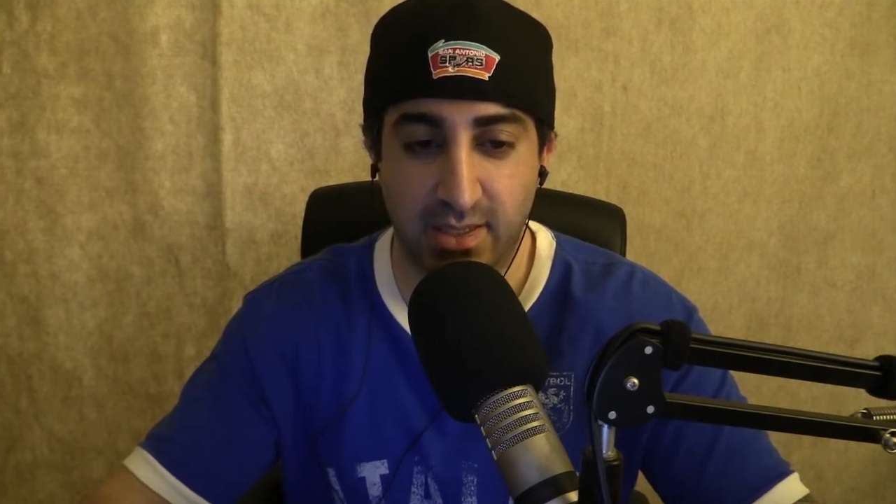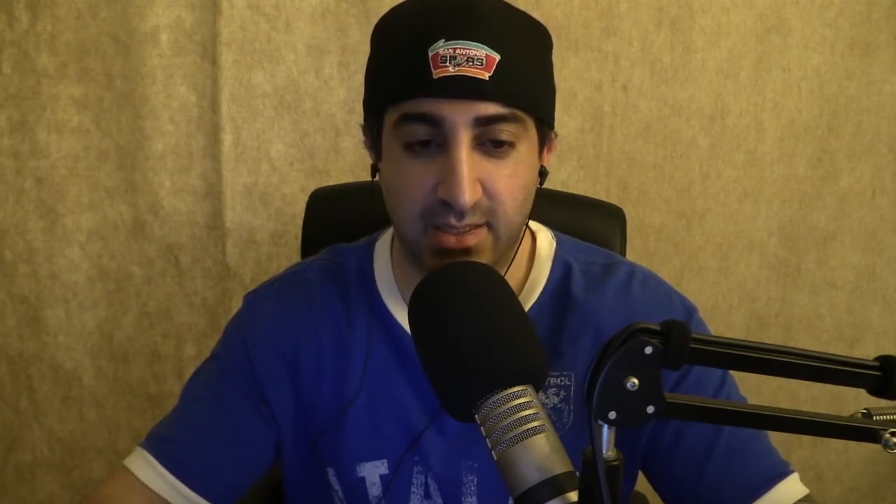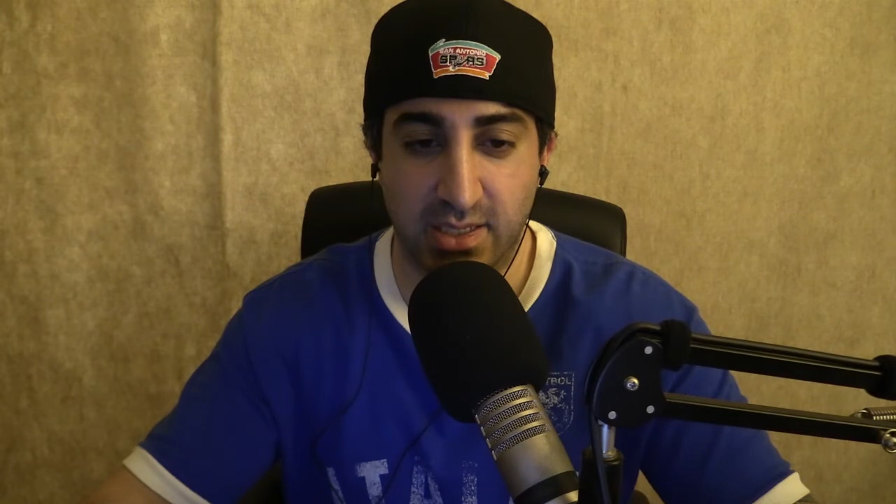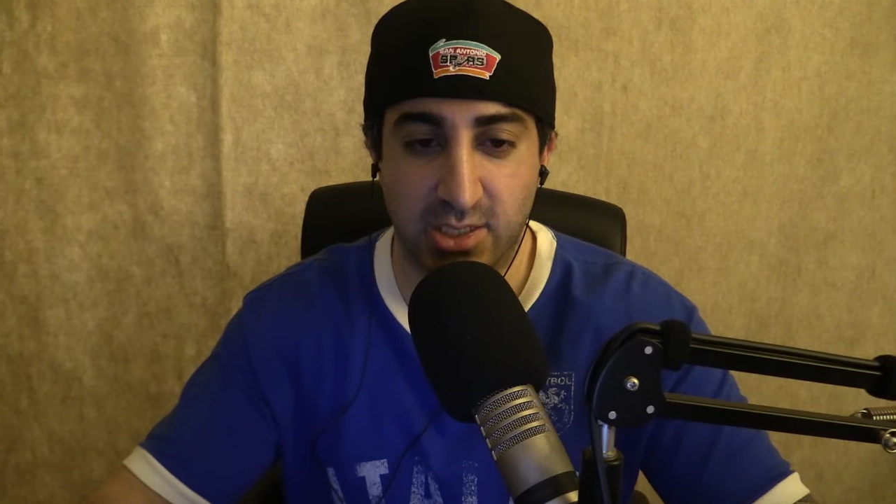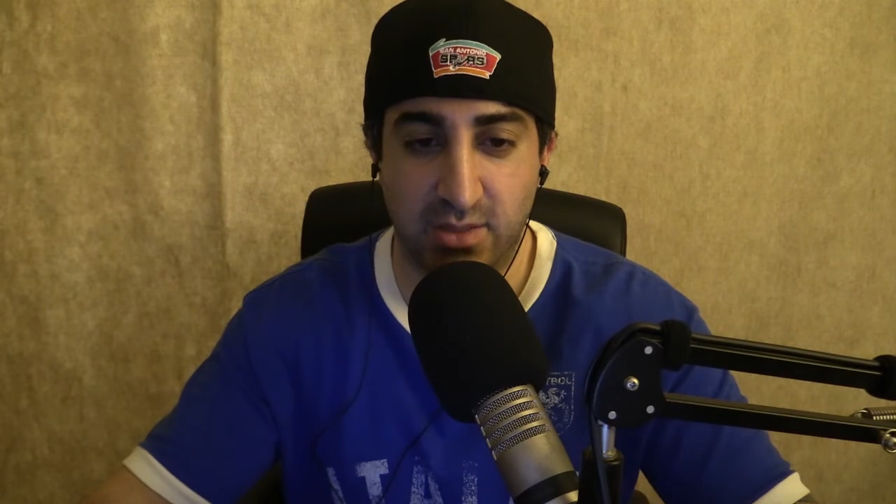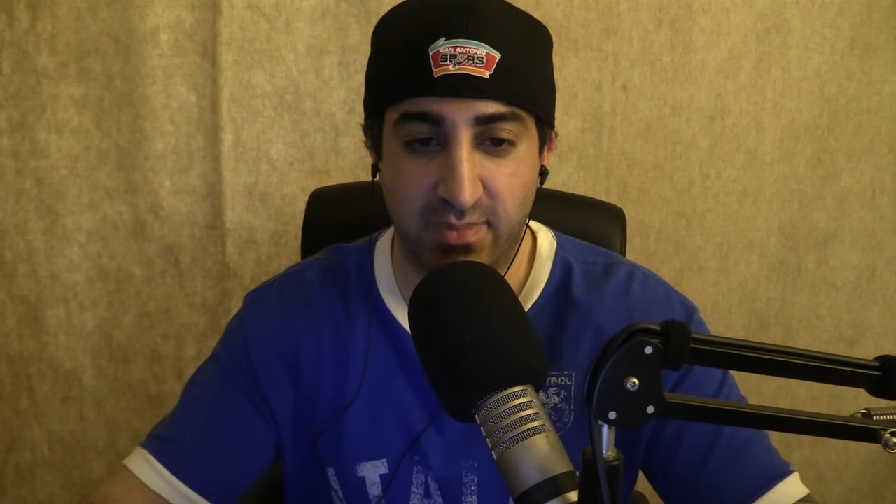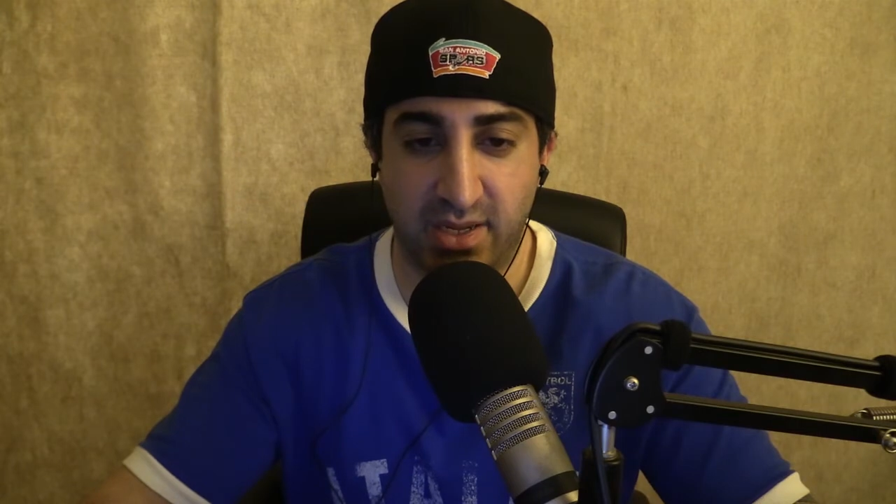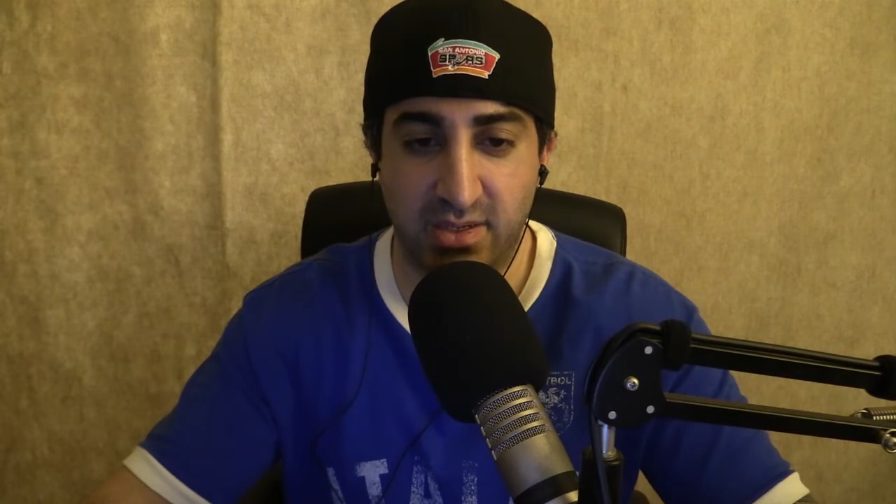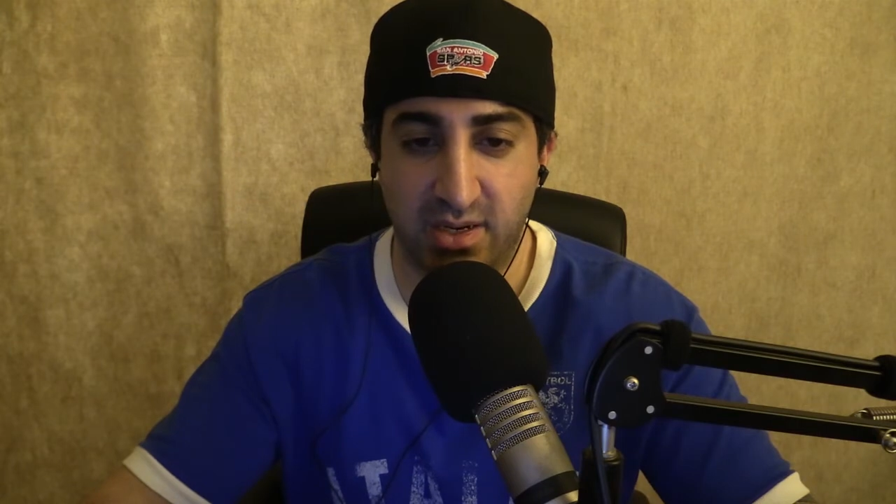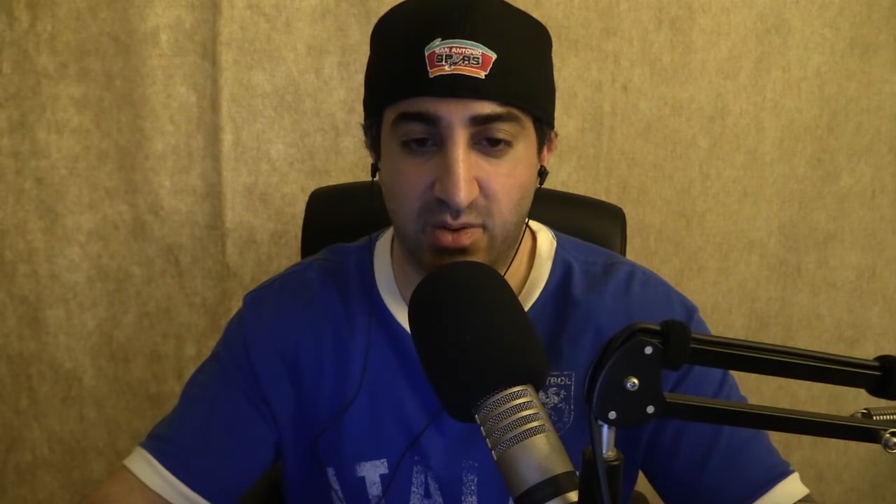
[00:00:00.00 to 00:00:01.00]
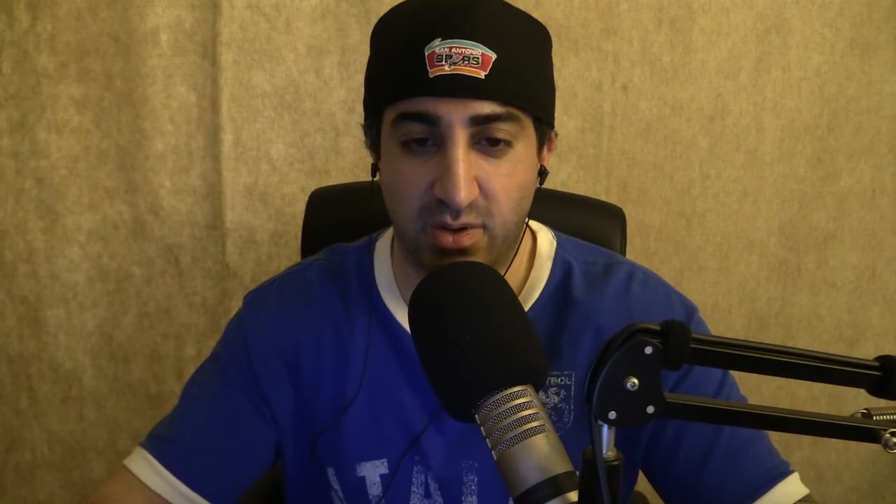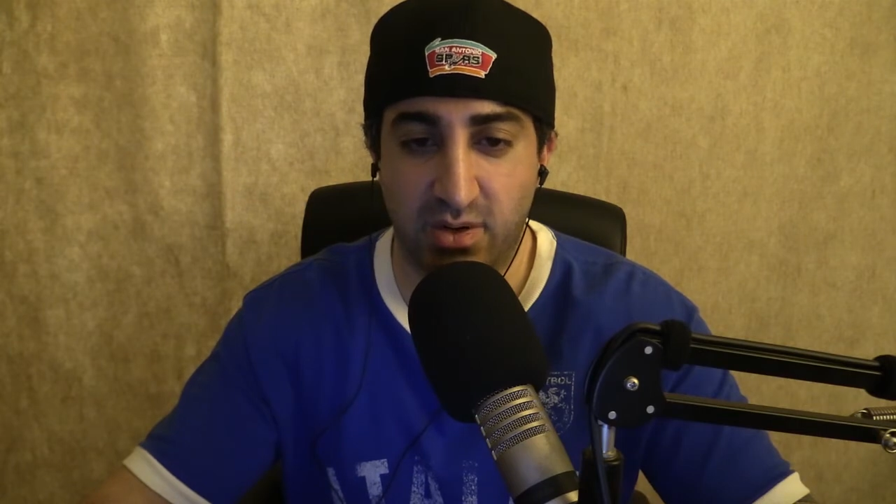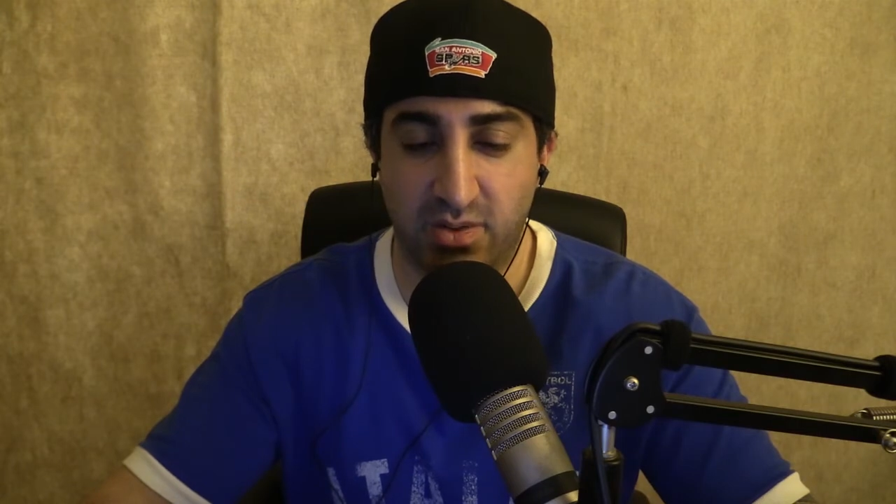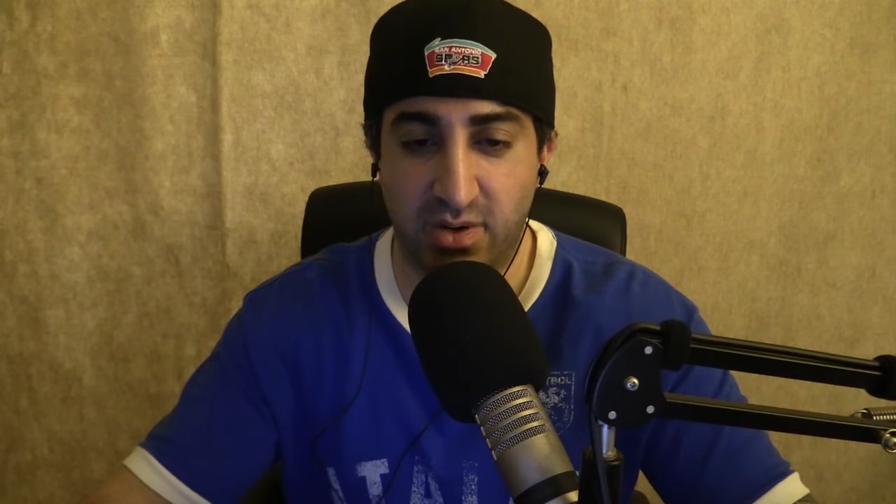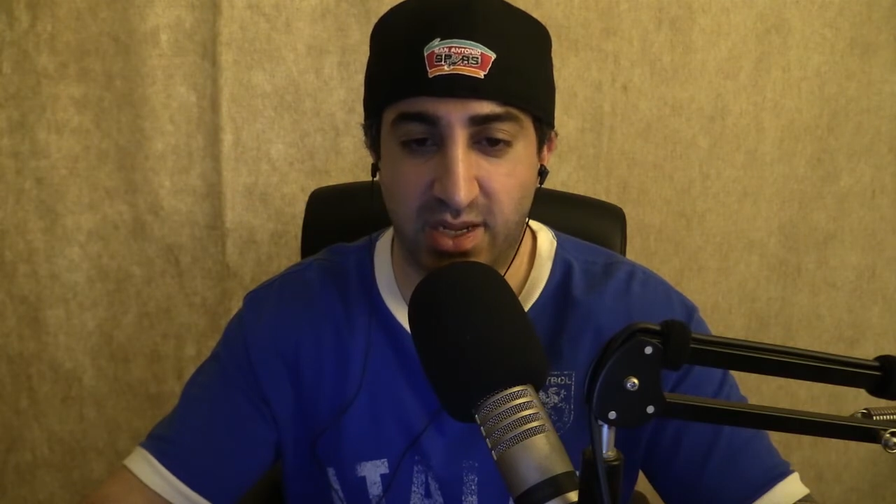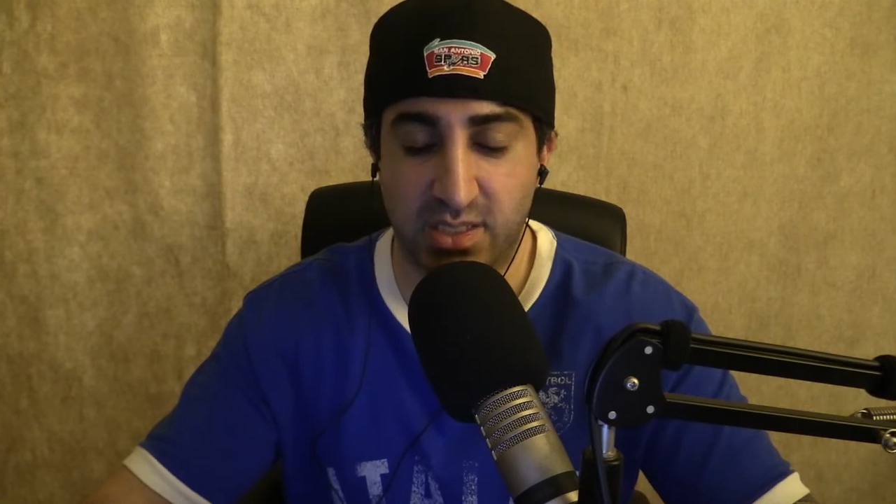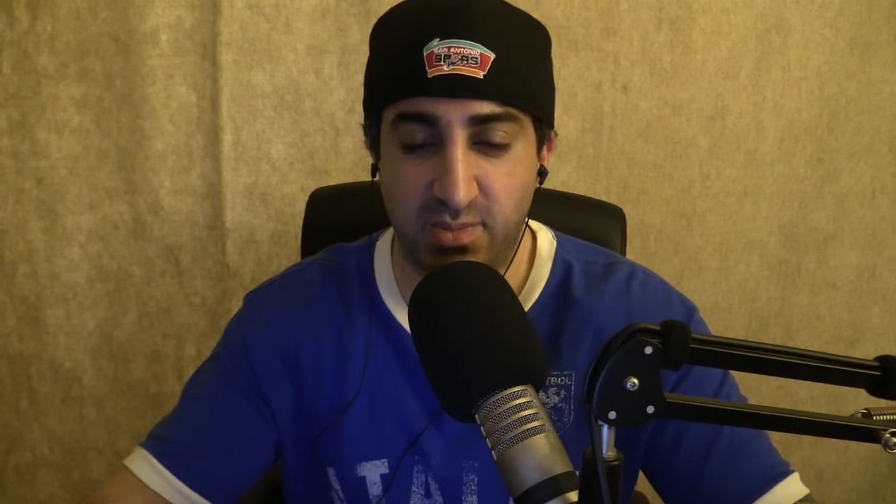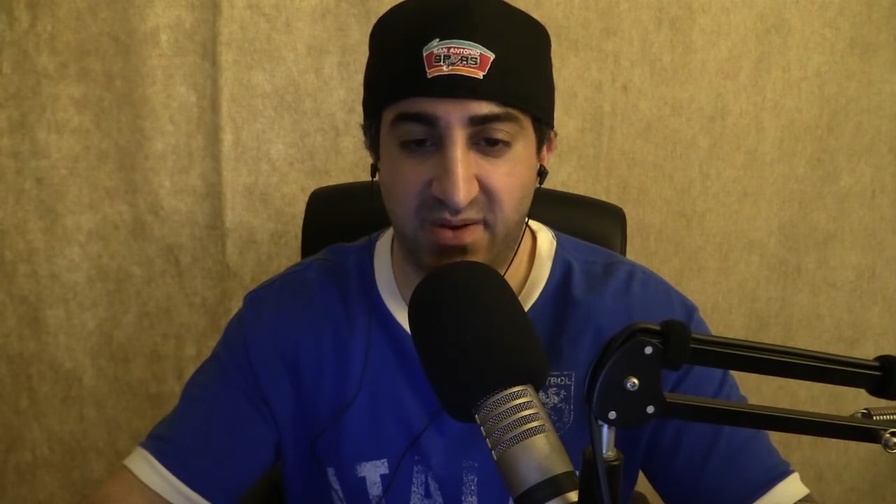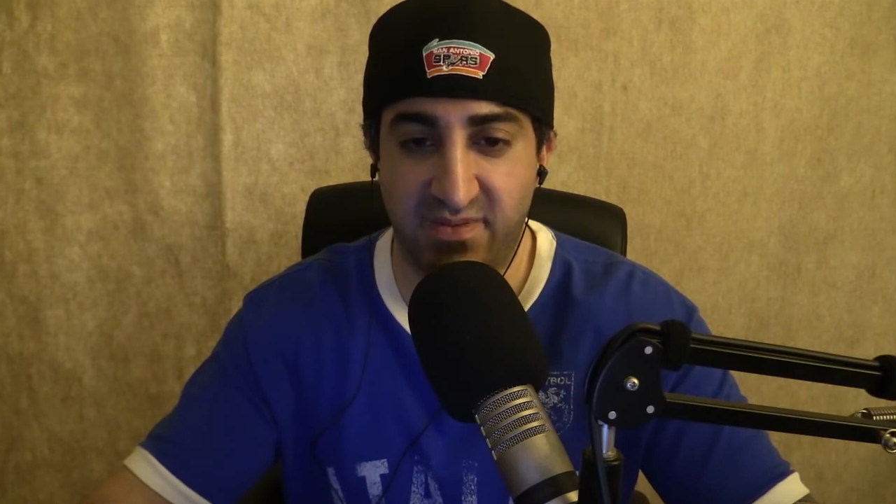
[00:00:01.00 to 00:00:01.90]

So she mounted an unorthodox bid